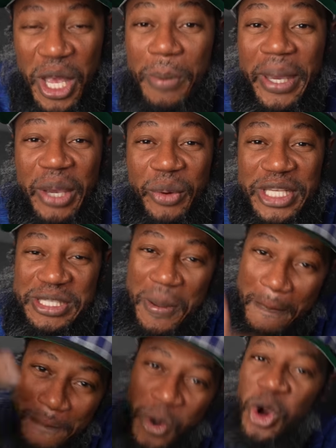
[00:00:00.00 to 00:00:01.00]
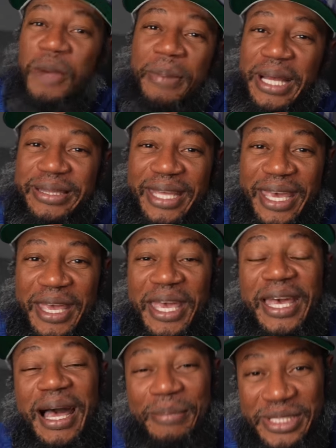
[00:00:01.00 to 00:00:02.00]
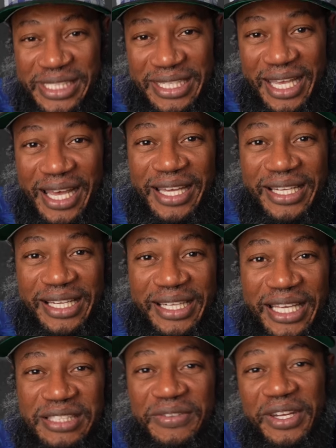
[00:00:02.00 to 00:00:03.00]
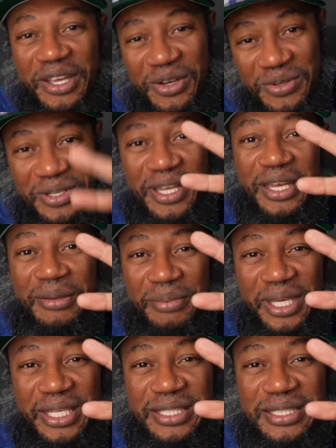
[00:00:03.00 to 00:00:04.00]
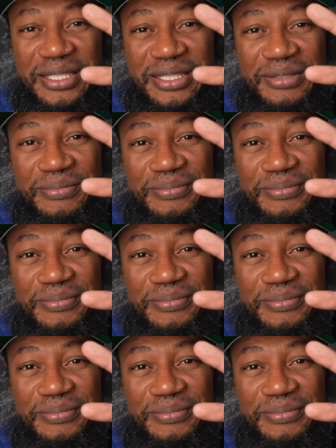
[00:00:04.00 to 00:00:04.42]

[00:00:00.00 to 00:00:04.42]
But anyways, more about that. I'm gonna see y'all in the next video. Peace.